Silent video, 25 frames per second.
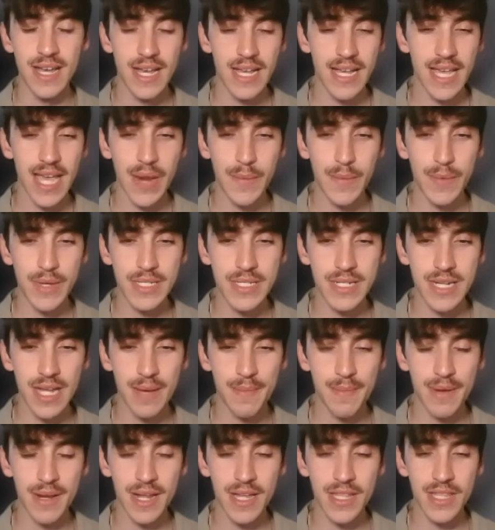Can we
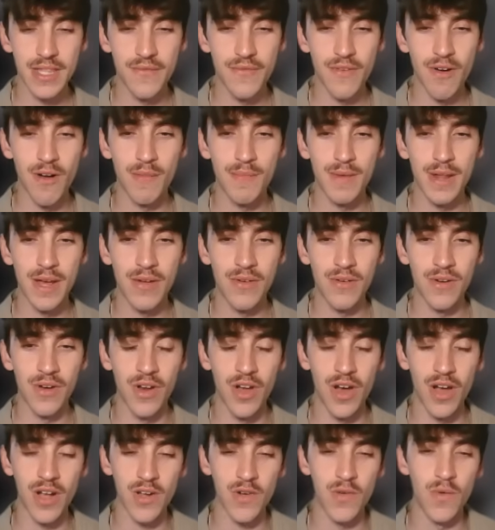snipe and get the farm down?
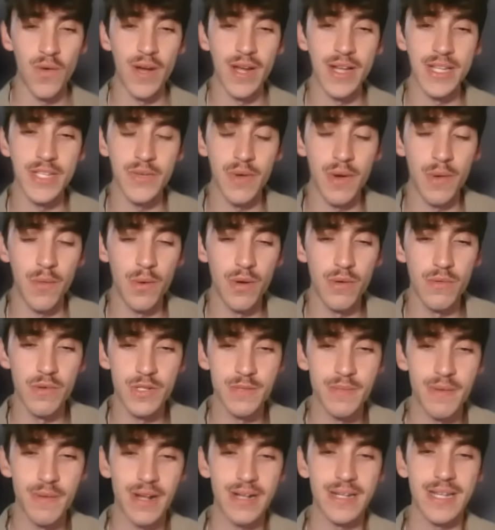Not quite. So I will
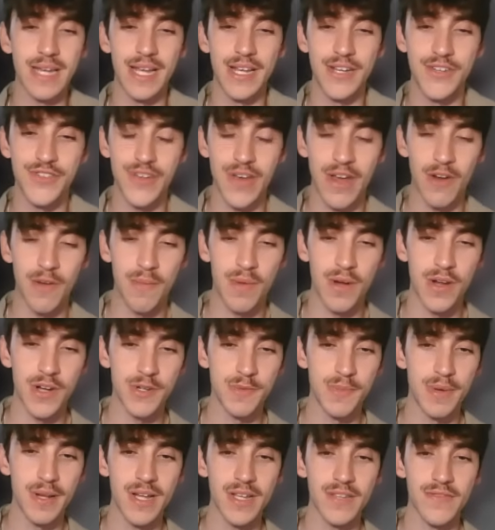respect a Shadow
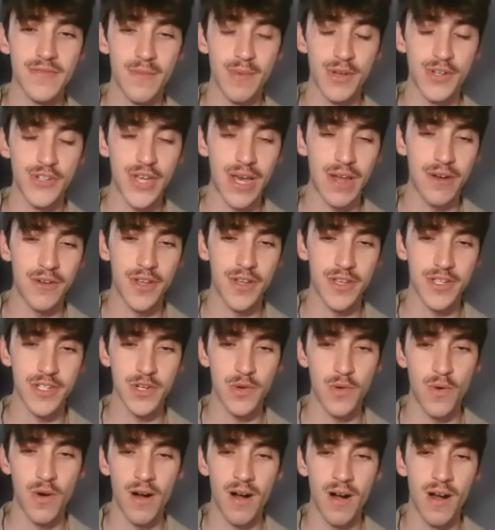Punch because from a Shadow
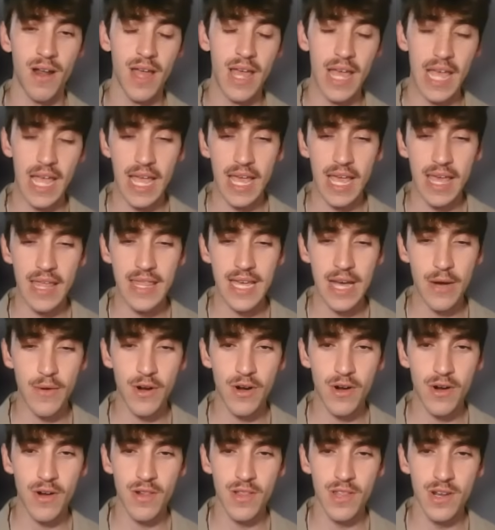Dusknoir, that would
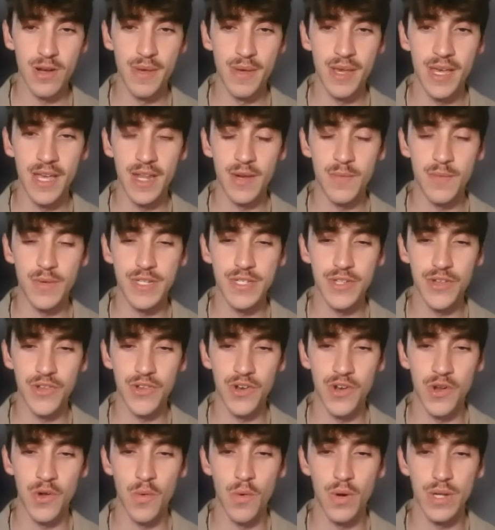hurt a little bit, and we still
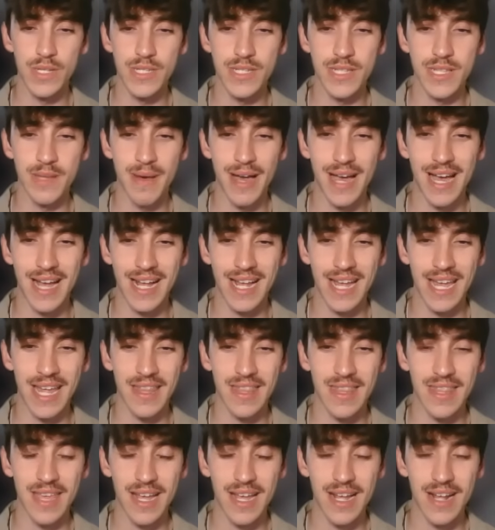don't know what's in the back.
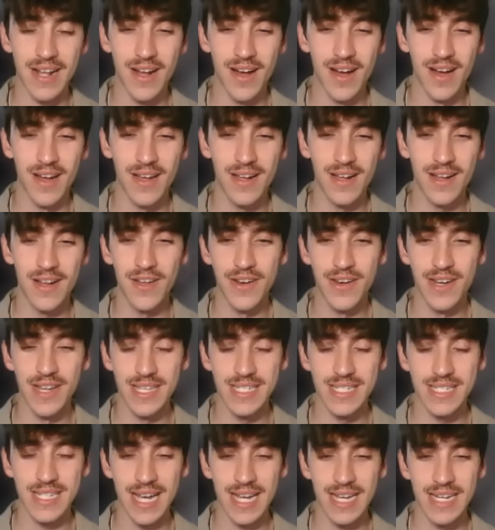And thank
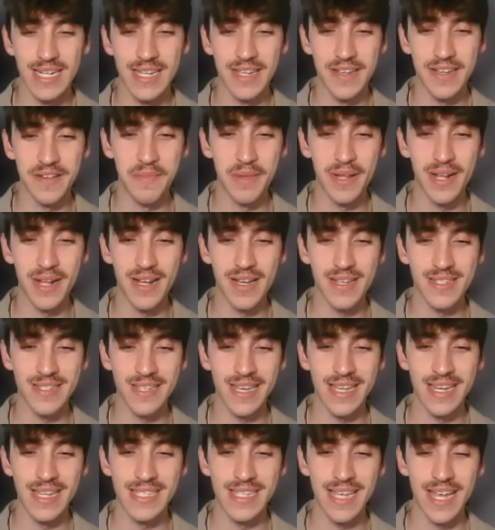goodness I did, because
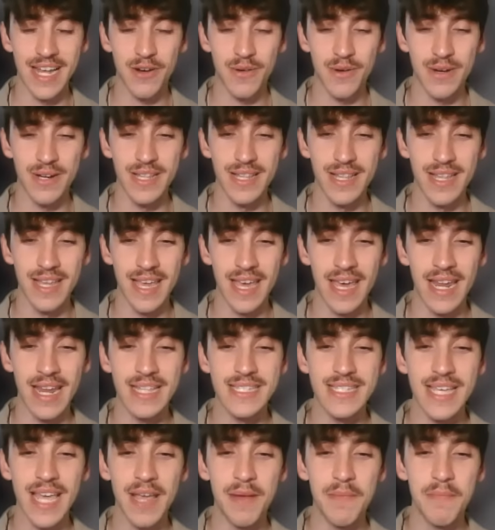it is a Cradily, and
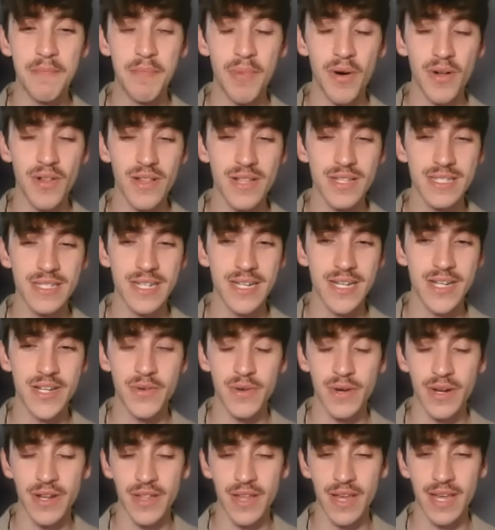it's a Bullet Seed
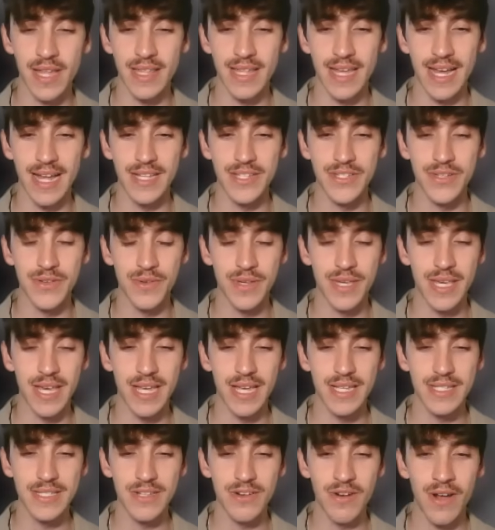Cradily at that. So
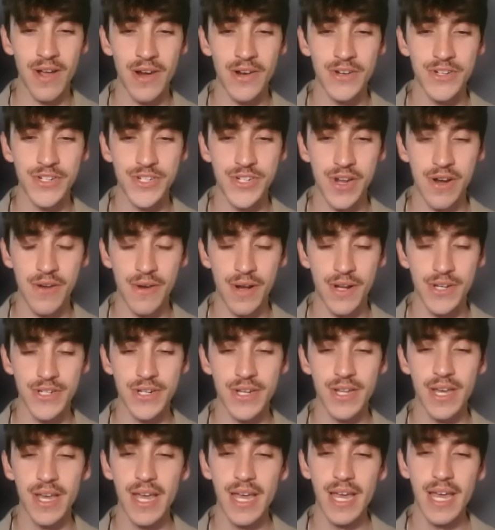yes, their energy
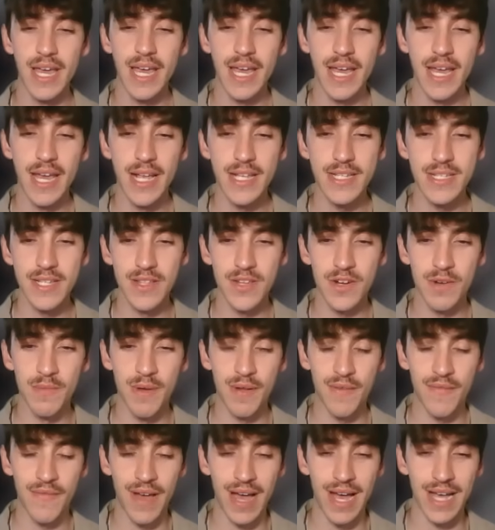generation is a little
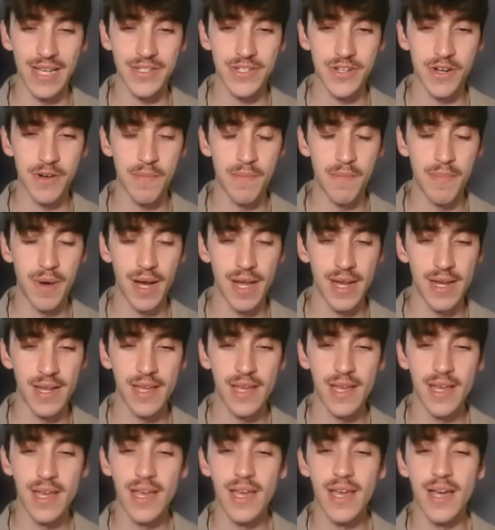bit faster, but
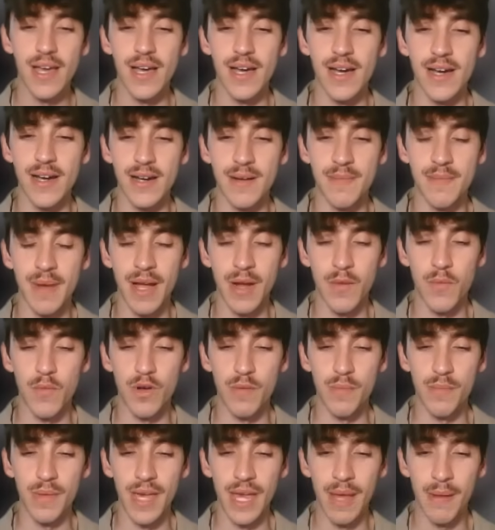I will
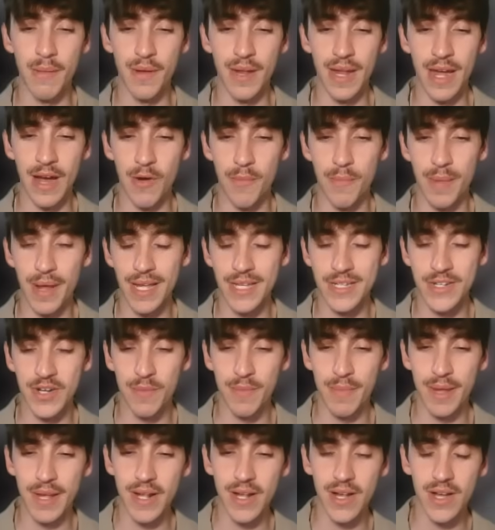be able to outpace here
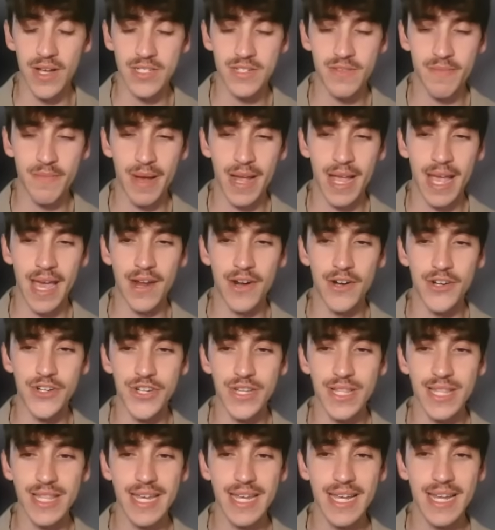because of my energy
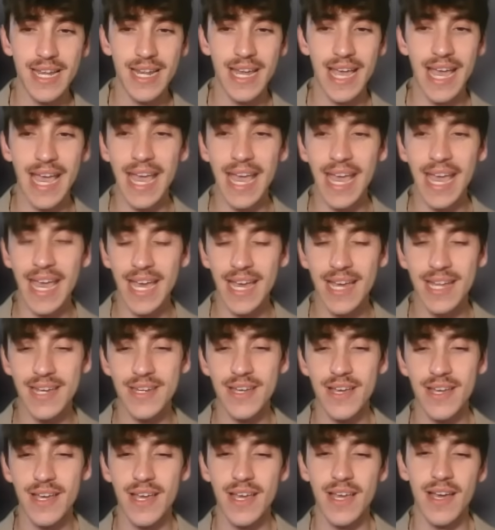lead, and
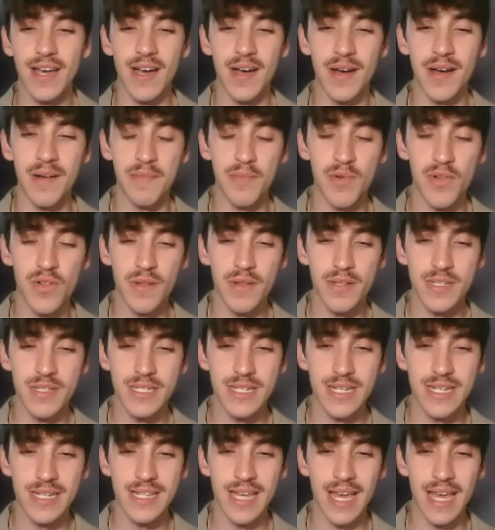Bullet
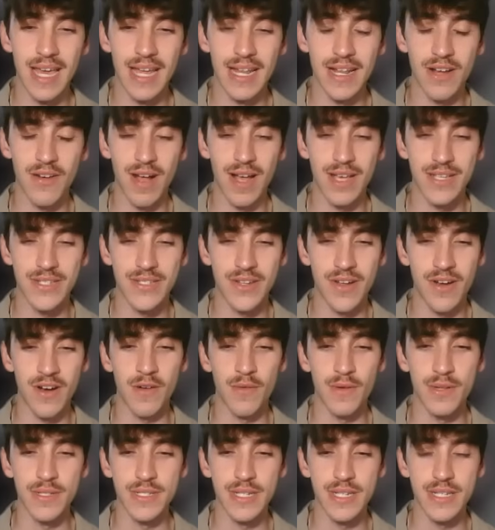Seed and Grass Knot are
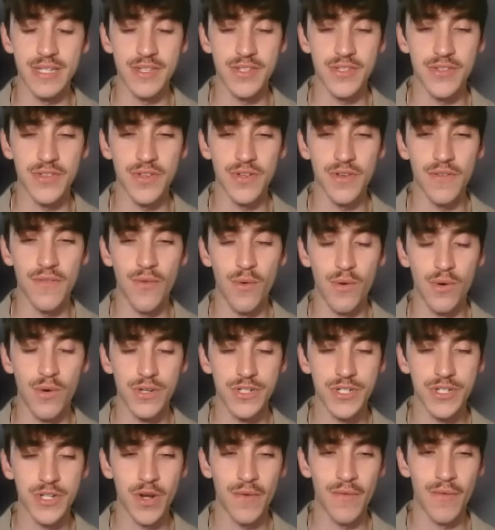resisted, so they're
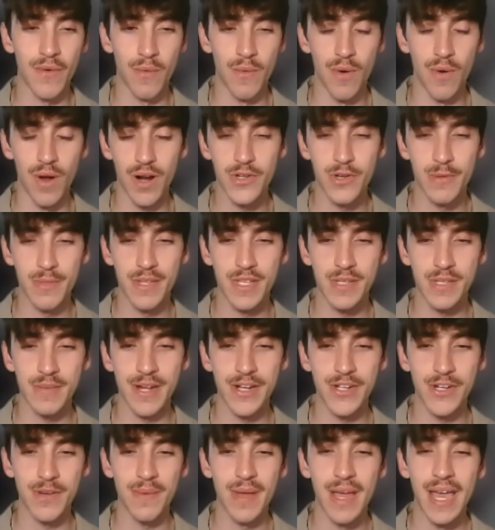forced to go for Rock Tomb in this
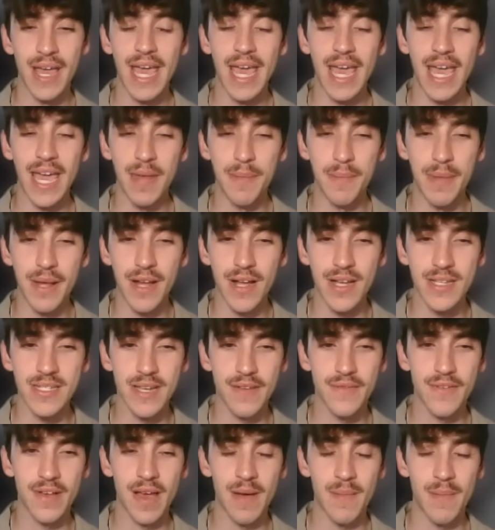matchup, and because
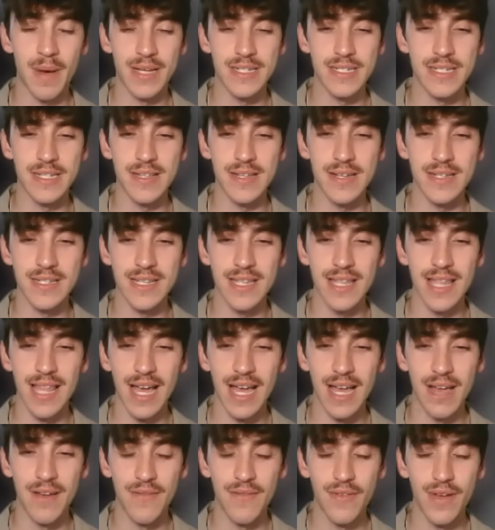I've kept my Steelix
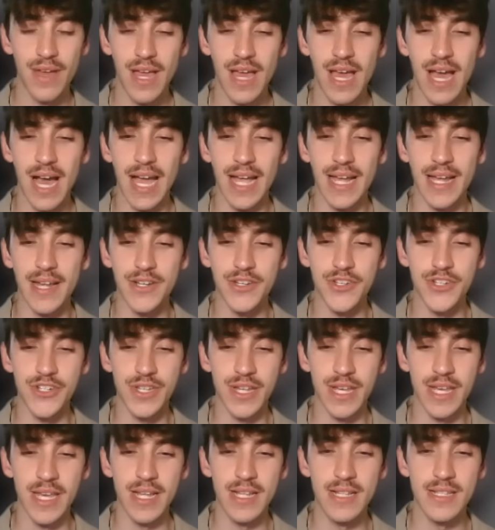alive, I can just
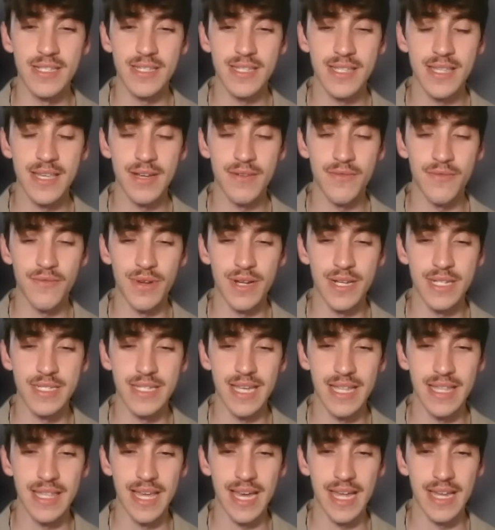instantly
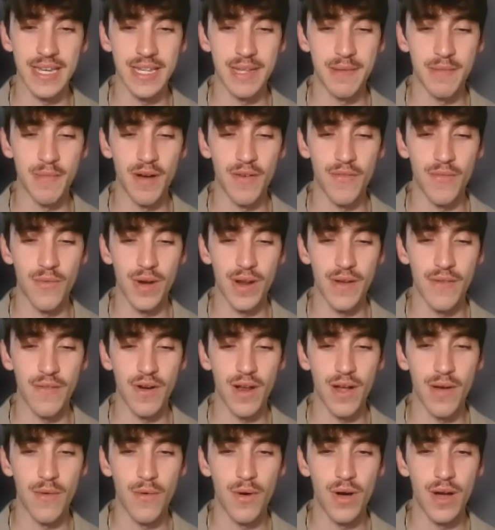reset that debuff whenever
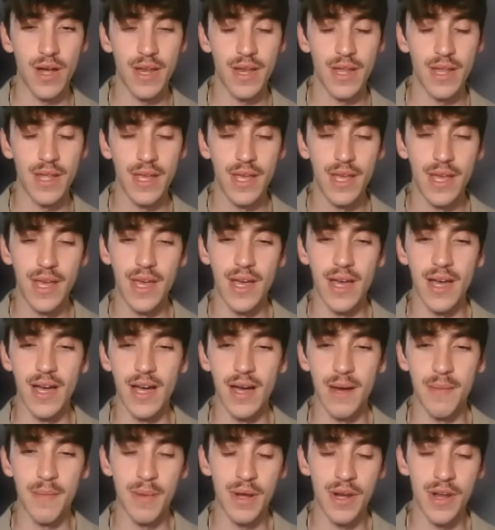I want,
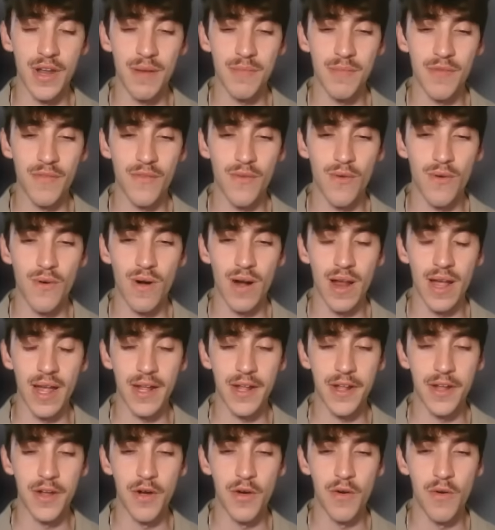but not before I
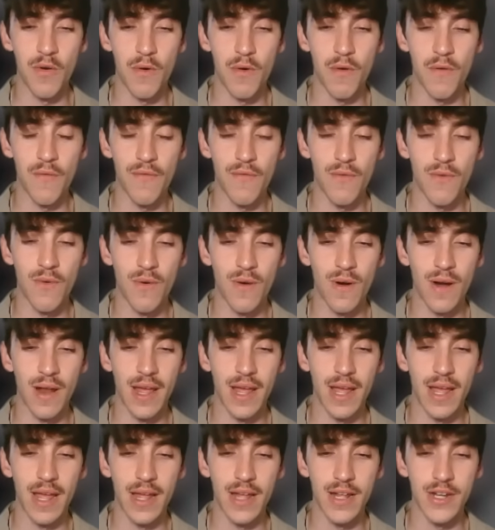go for
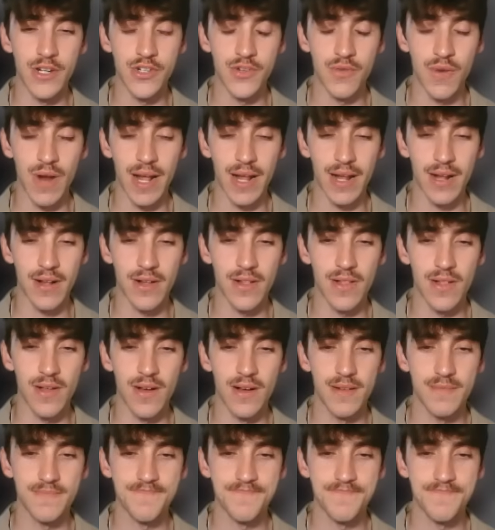a Dragon Claw.